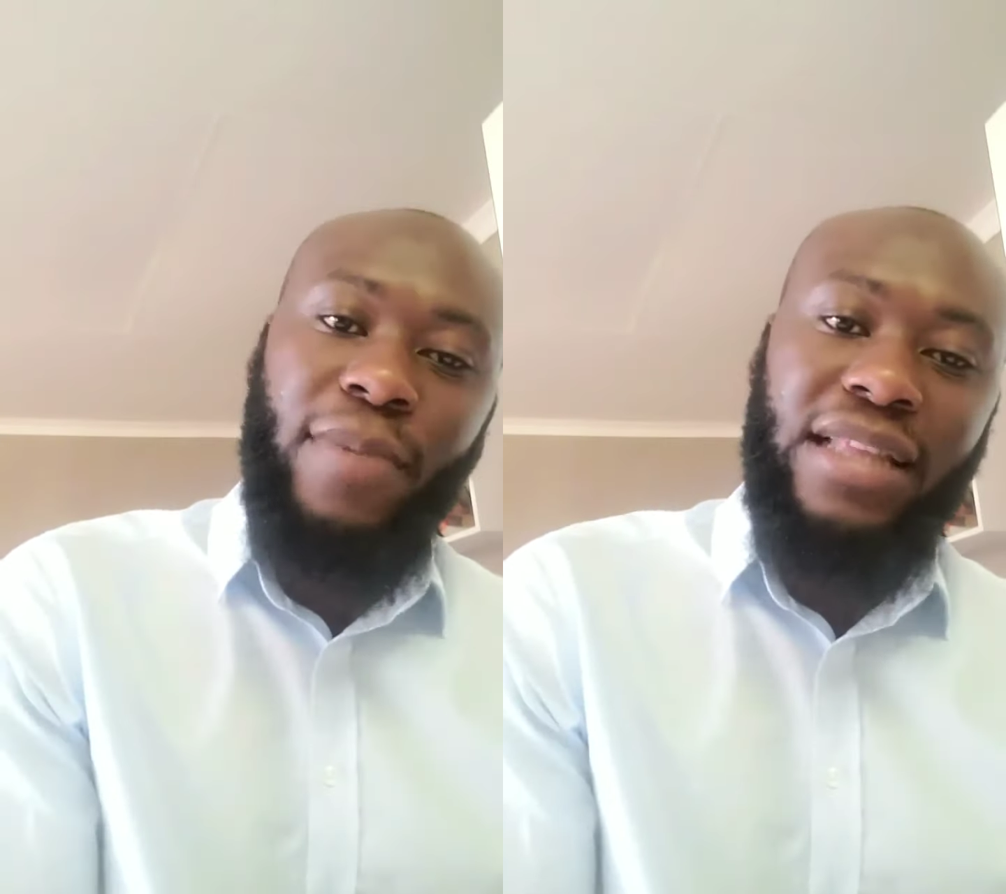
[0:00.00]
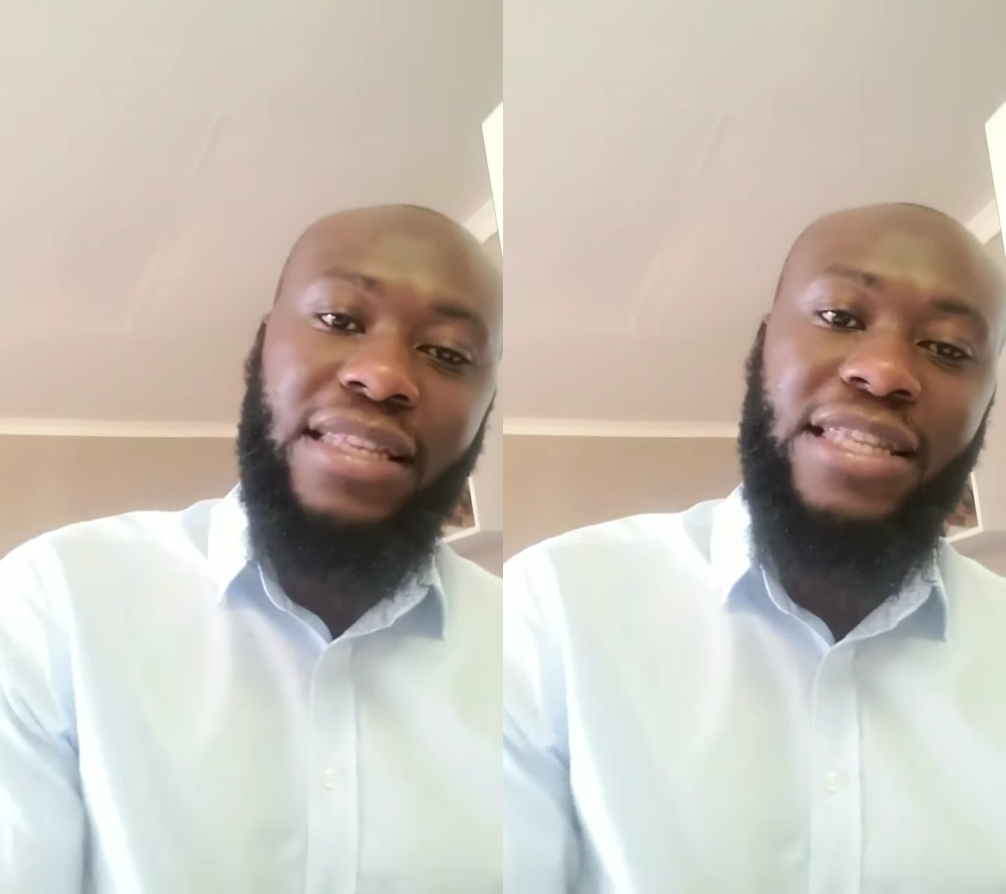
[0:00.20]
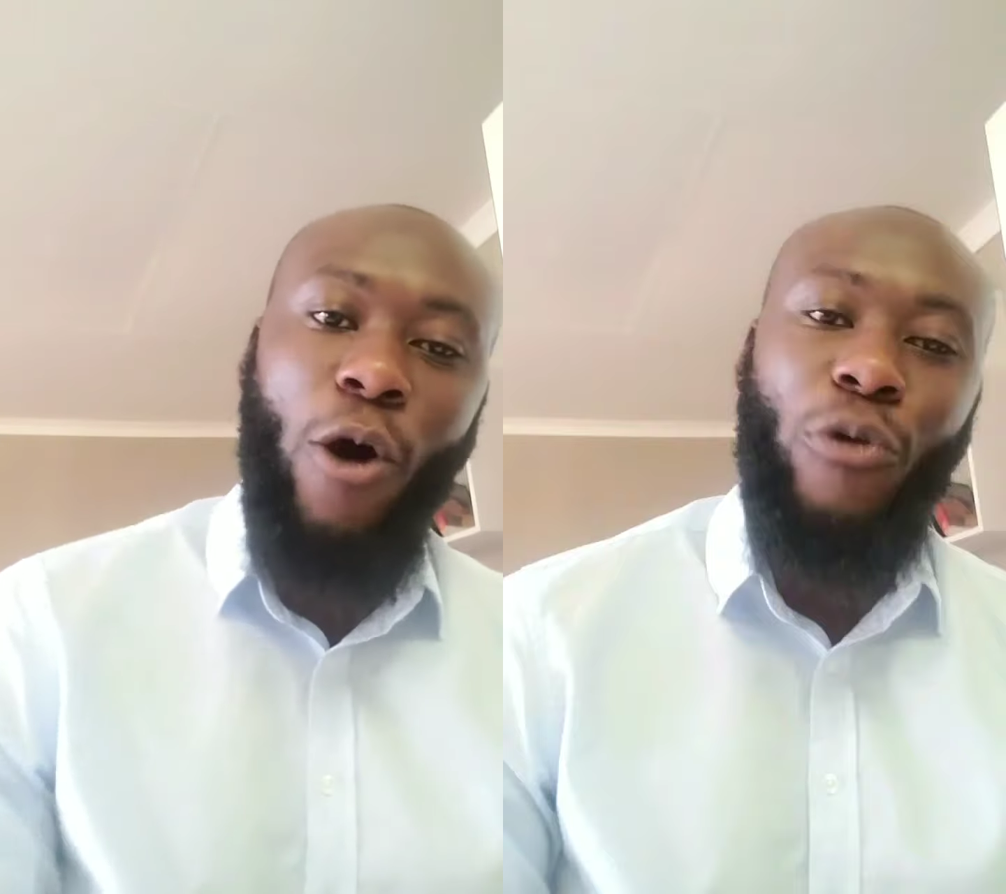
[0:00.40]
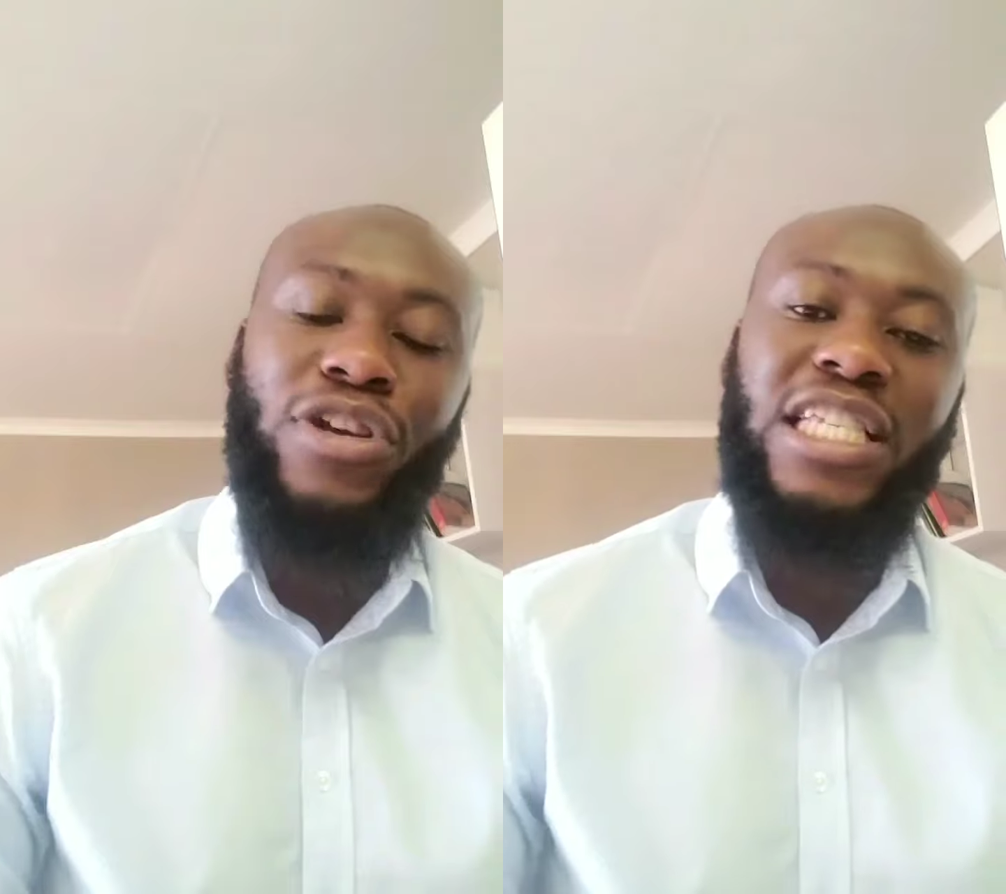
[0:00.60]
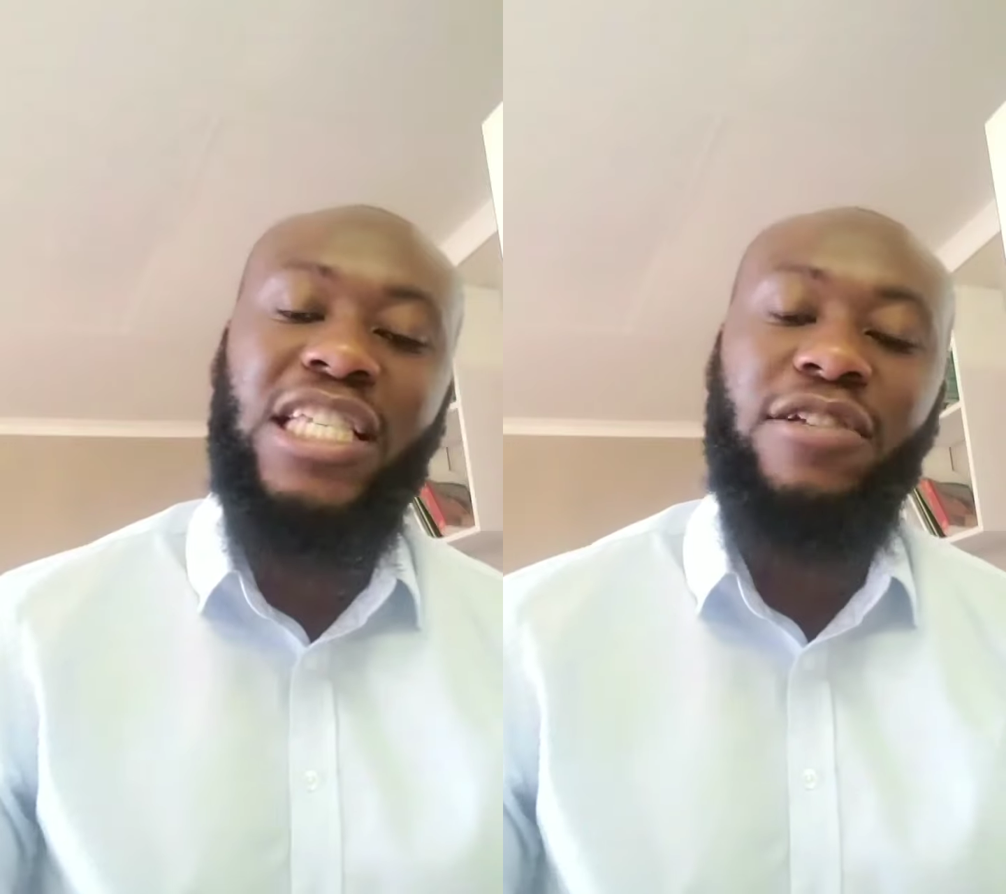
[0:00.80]
but the
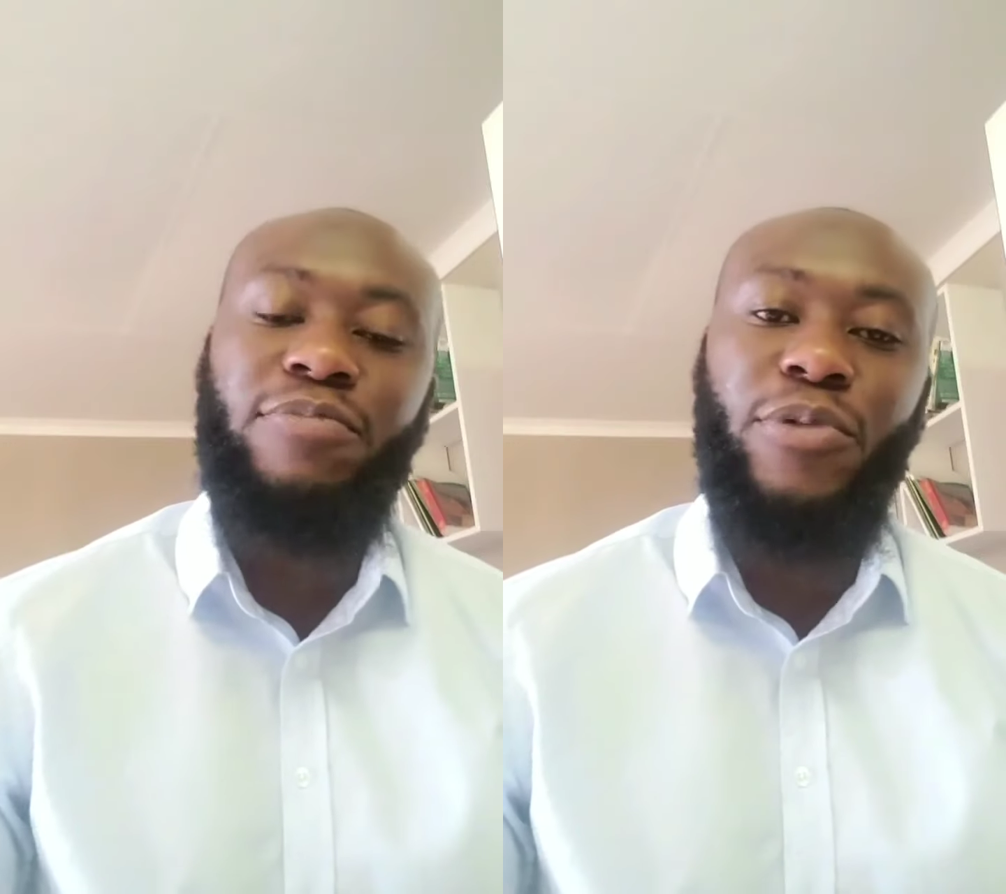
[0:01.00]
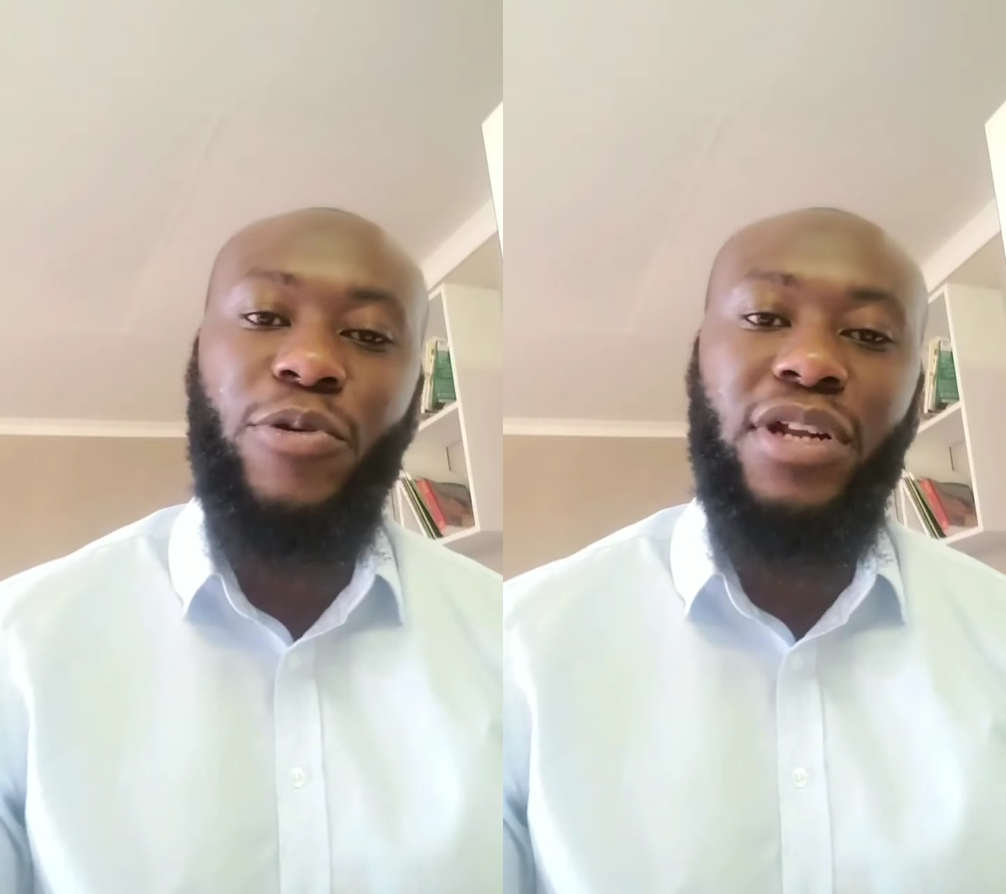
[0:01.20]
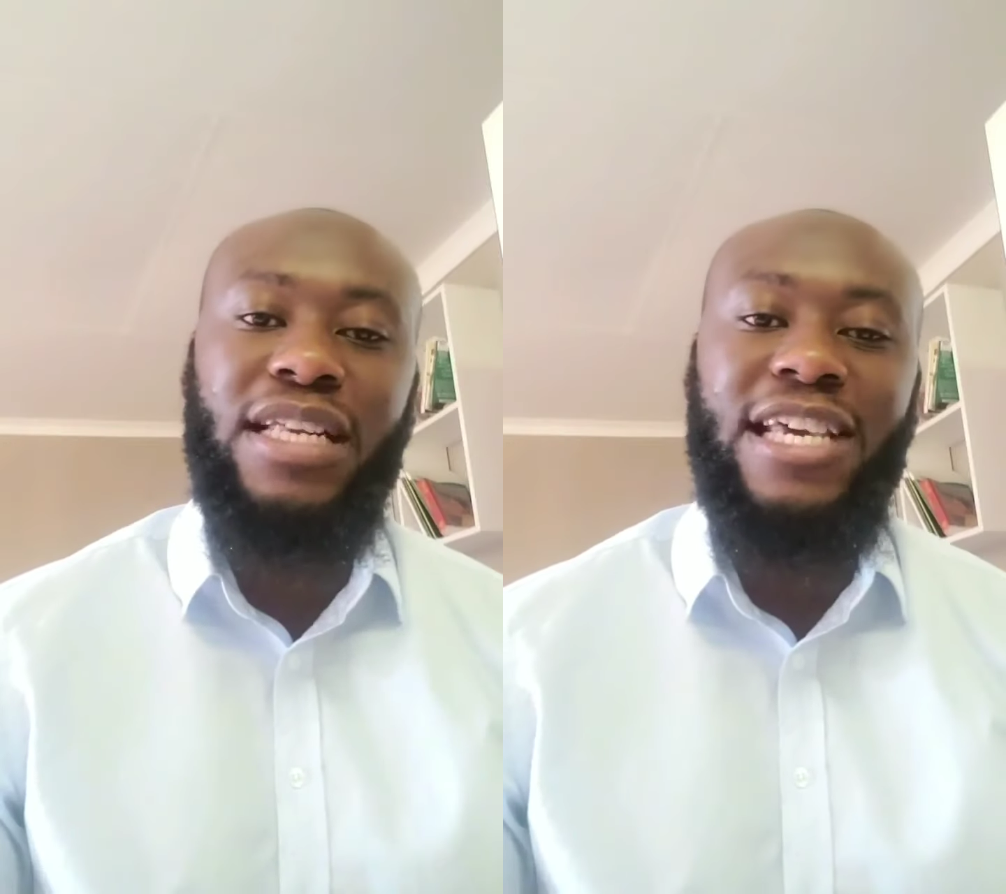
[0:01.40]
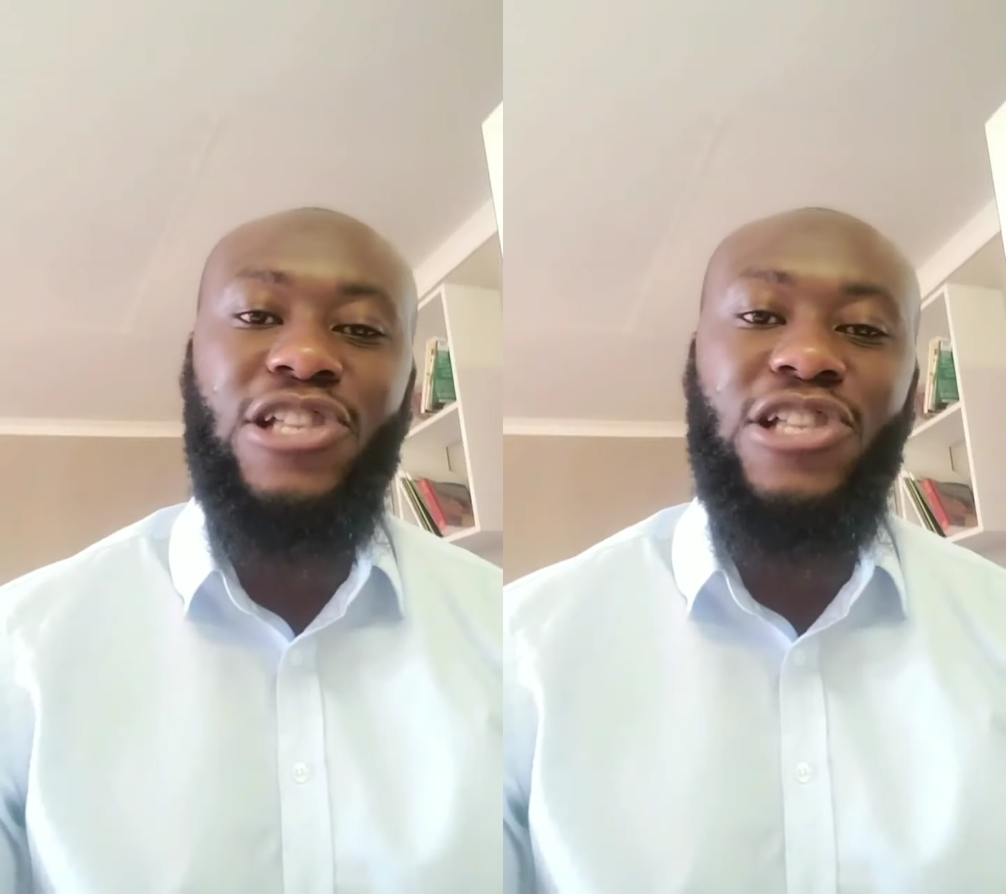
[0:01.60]
Holy Spirit